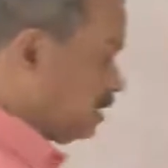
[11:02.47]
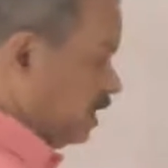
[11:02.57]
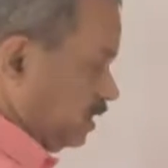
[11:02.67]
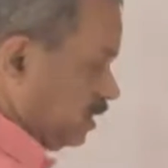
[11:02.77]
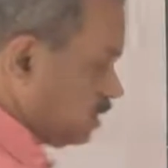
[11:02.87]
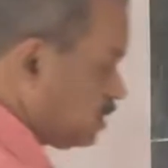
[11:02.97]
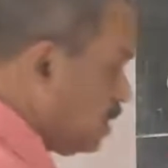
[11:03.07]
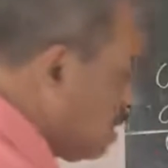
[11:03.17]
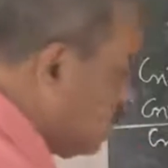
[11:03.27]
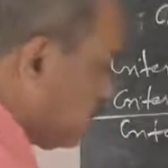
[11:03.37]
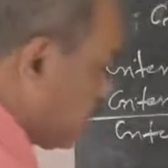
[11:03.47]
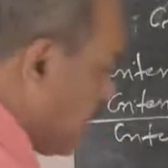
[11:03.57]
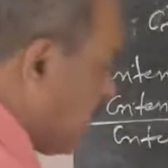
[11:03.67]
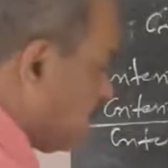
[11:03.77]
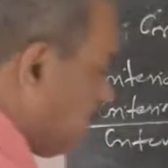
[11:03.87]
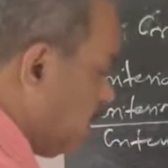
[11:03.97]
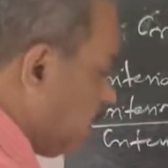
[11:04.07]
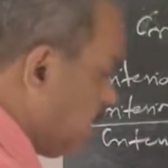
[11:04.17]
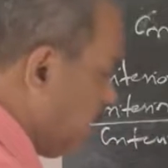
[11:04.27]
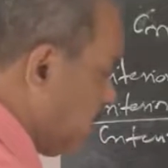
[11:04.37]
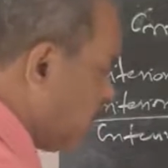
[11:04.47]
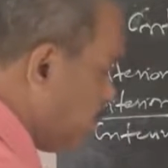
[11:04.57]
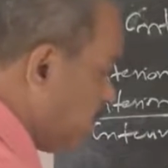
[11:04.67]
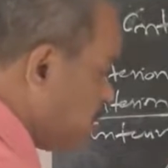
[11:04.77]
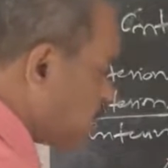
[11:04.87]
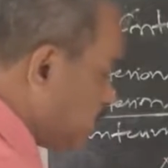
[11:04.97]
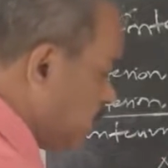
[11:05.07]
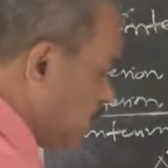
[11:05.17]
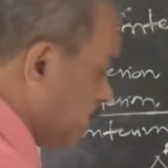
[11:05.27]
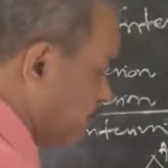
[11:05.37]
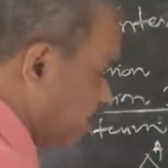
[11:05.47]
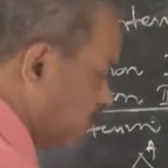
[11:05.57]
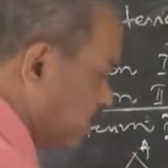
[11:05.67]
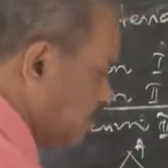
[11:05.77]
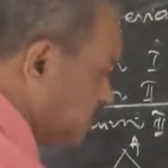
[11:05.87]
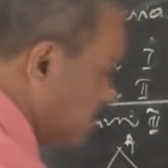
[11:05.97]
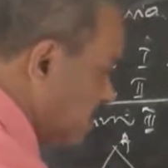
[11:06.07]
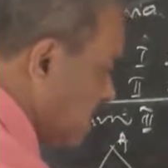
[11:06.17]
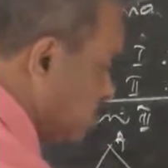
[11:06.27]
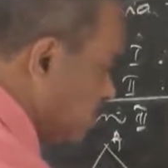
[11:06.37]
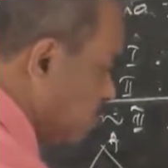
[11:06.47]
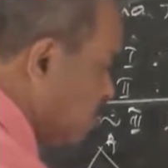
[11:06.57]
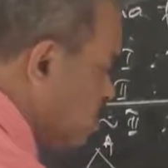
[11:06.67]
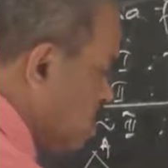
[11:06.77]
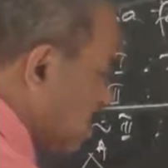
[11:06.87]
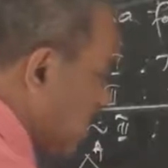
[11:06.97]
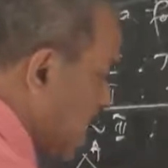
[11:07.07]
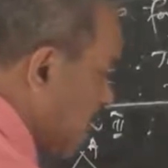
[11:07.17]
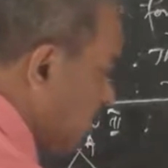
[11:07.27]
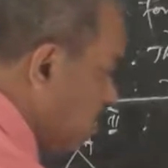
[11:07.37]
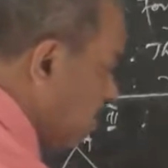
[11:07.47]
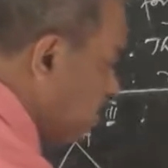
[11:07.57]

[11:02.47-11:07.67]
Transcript: That is, triangle ABC is similar to triangle